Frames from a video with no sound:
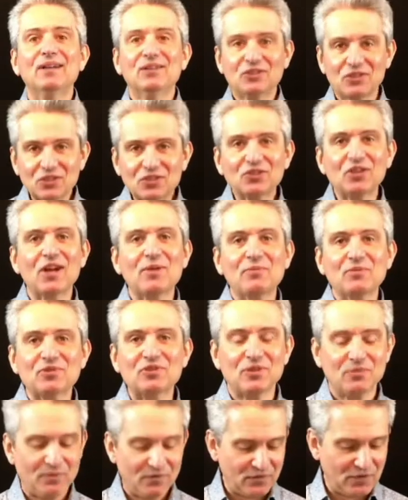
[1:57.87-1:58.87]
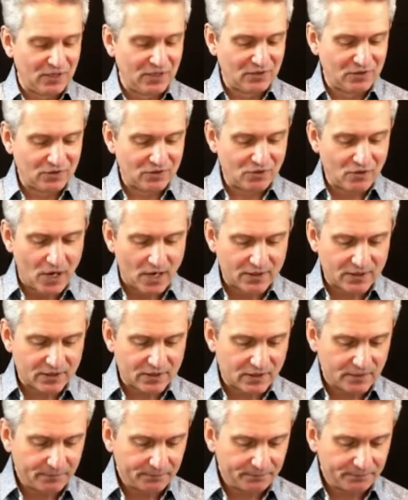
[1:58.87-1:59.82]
discipleship of Jesus Christ.